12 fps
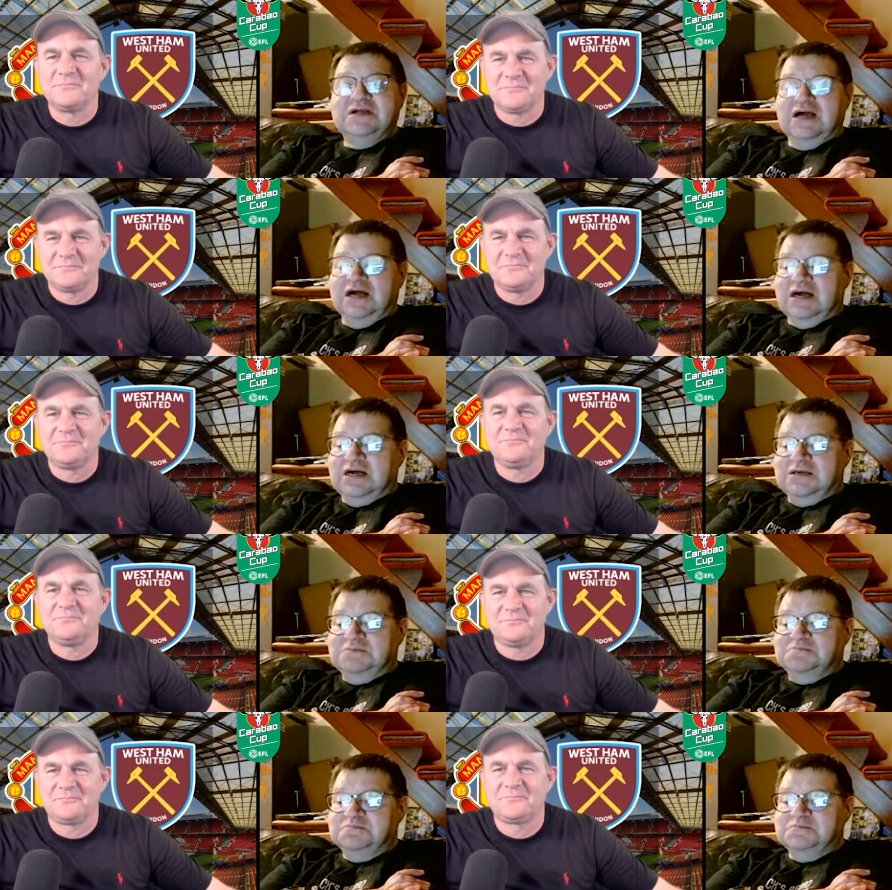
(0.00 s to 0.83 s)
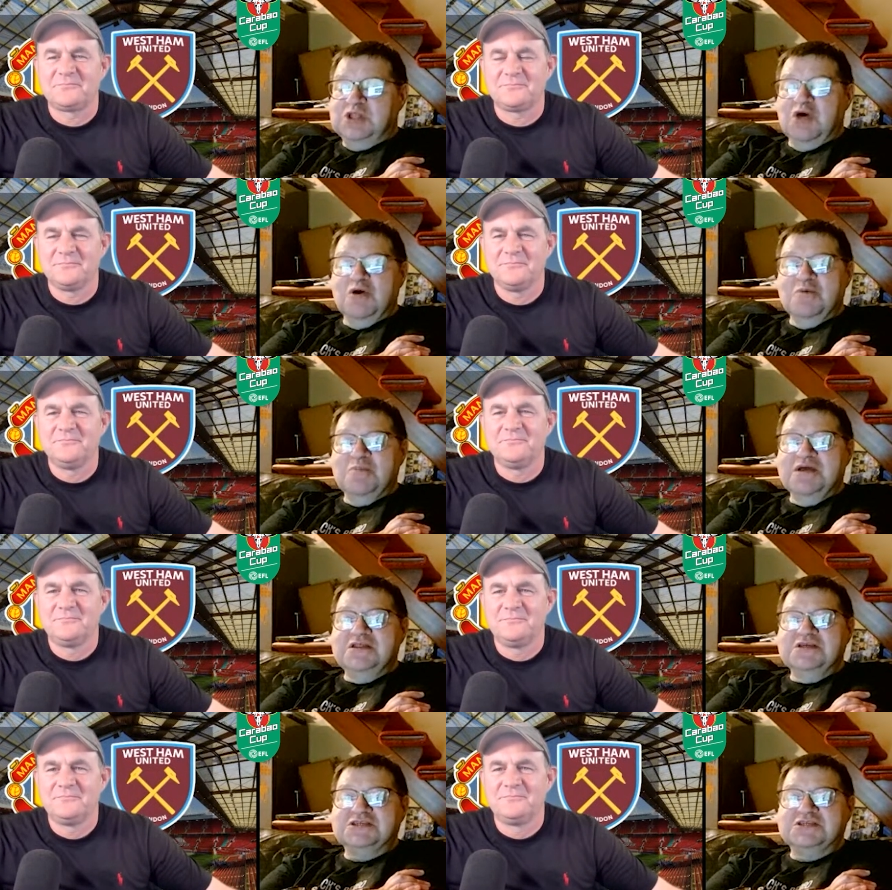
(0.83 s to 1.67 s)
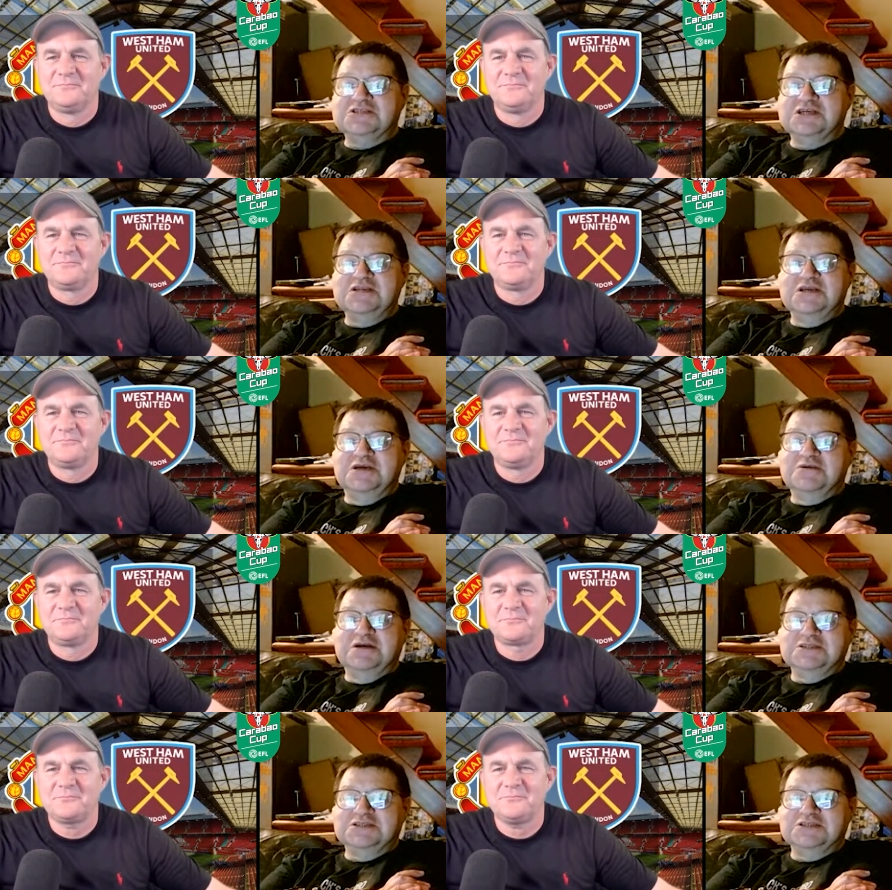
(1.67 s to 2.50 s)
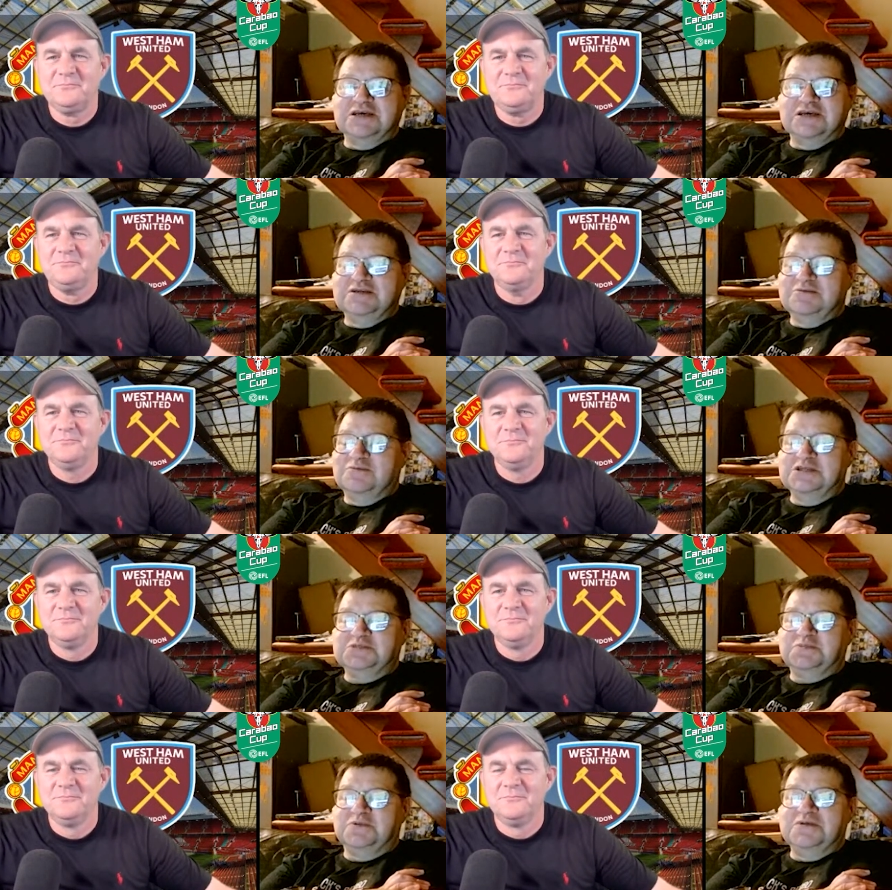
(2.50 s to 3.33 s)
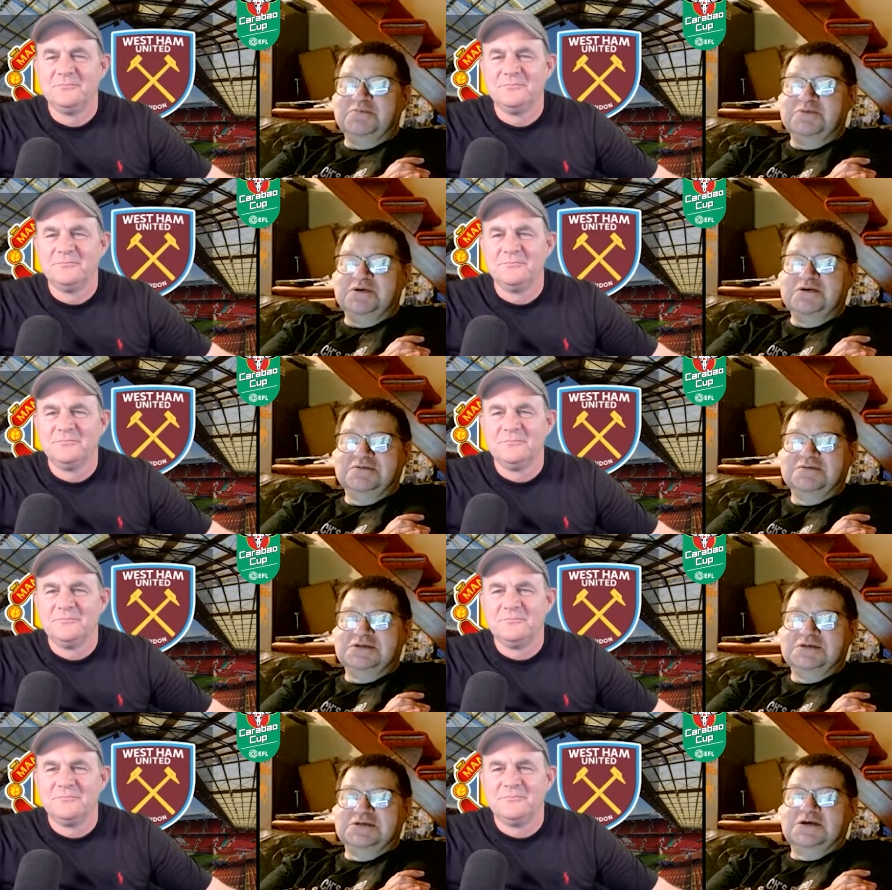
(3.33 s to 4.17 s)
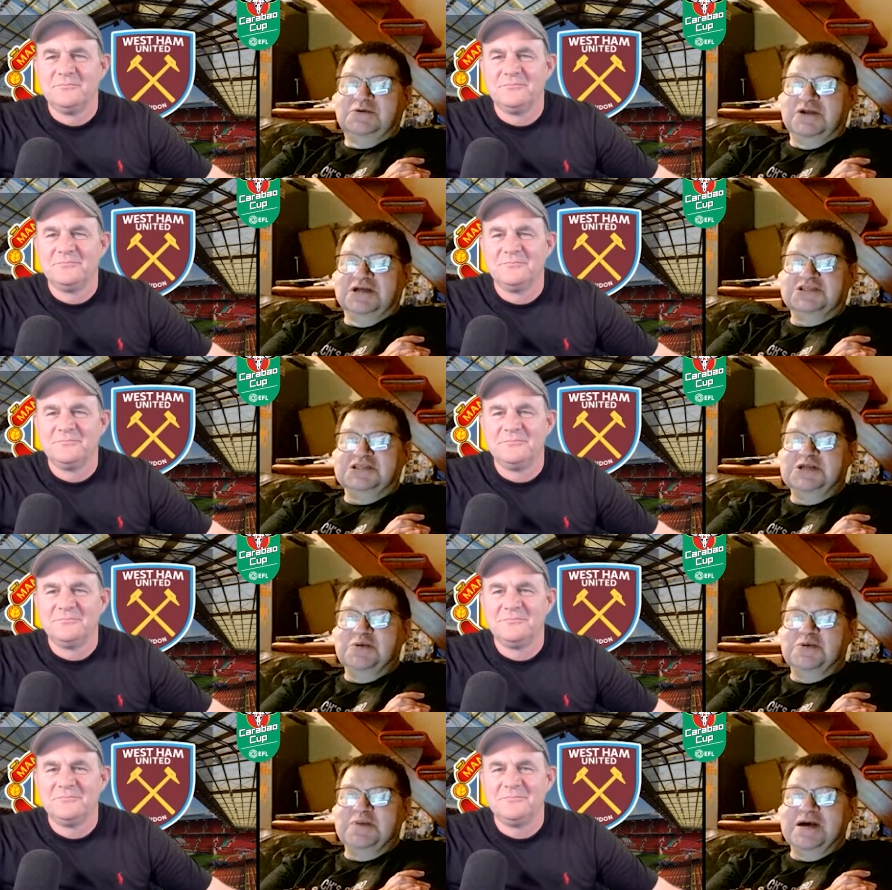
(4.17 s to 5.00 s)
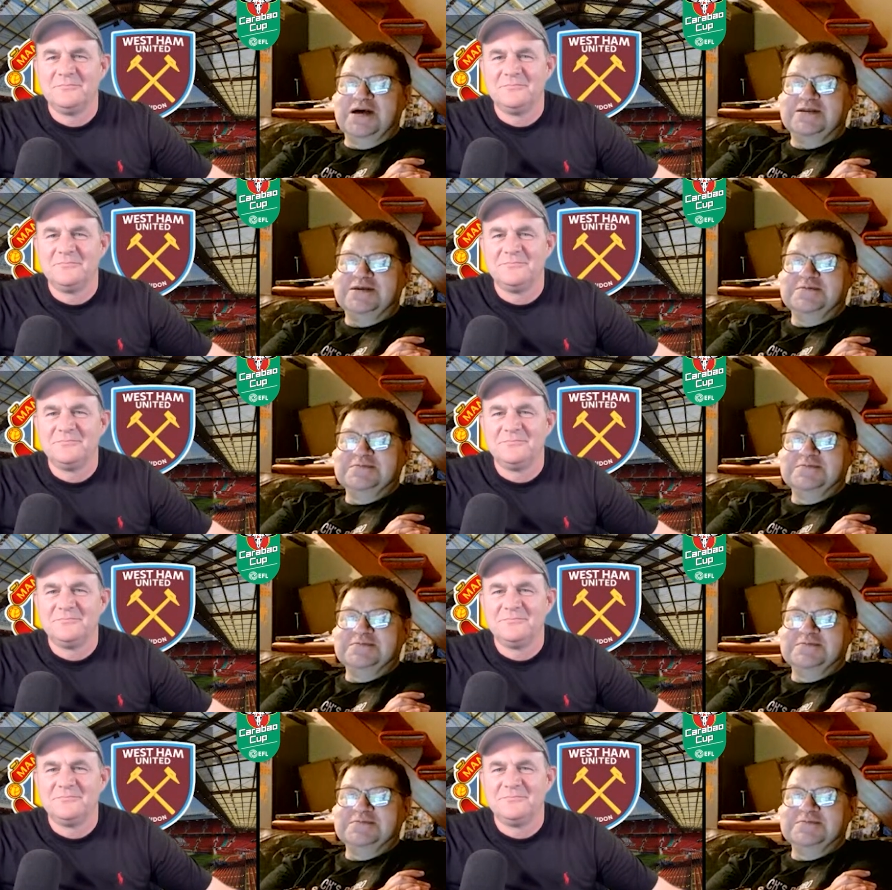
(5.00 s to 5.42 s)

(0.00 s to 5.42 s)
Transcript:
Speaker 1: Um, long may this continue. As I say, whisper it, but we're actually not bad.